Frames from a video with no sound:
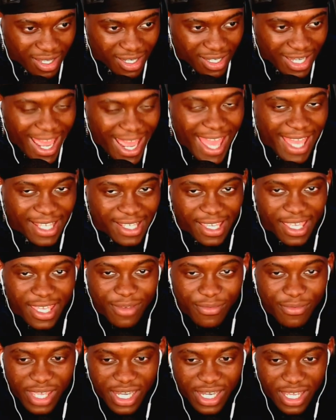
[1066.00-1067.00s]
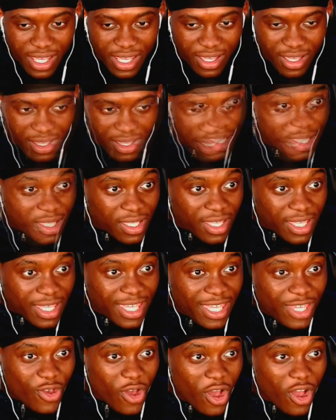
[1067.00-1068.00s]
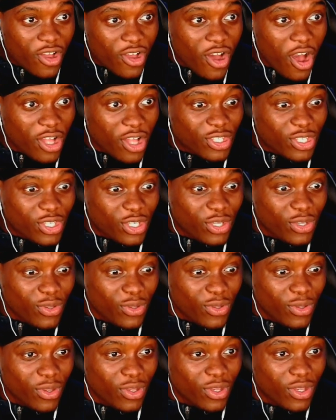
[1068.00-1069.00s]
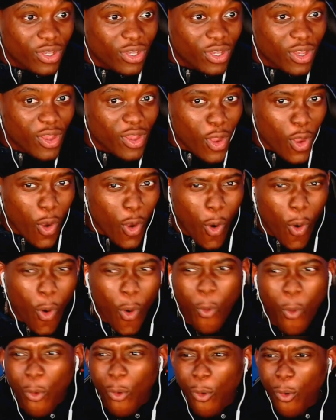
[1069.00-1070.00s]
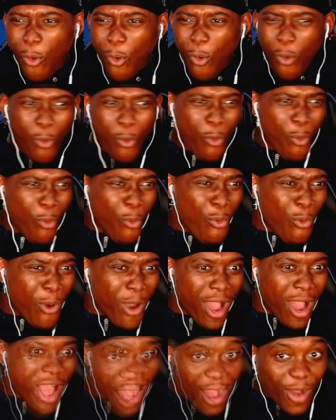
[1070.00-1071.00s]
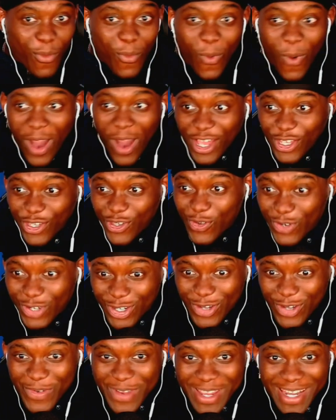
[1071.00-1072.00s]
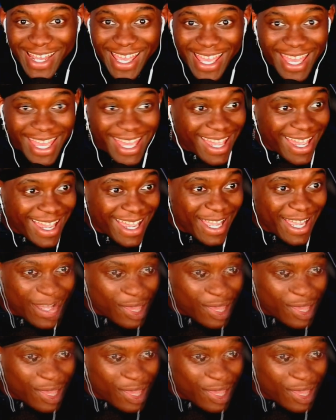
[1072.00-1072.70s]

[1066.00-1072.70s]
That is him, innit? He got a card too? Ooh! What are you doing here?